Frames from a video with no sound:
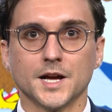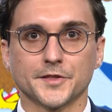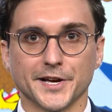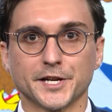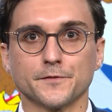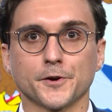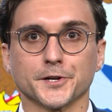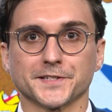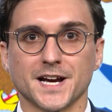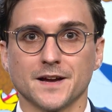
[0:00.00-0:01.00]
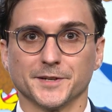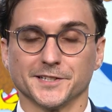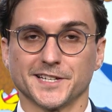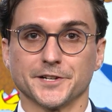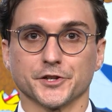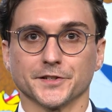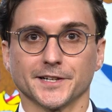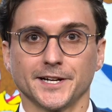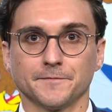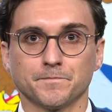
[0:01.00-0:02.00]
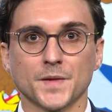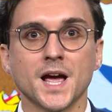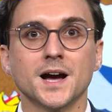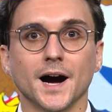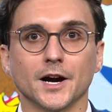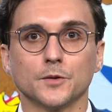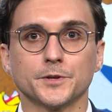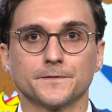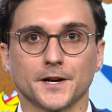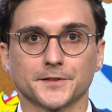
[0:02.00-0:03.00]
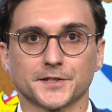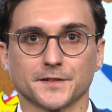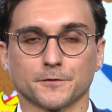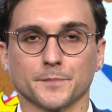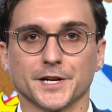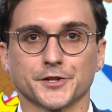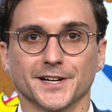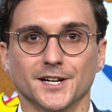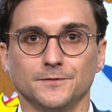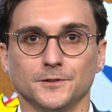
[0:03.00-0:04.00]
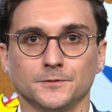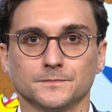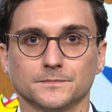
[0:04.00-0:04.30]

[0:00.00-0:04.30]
Thank you for your time and attention today. I hope you found this information helpful.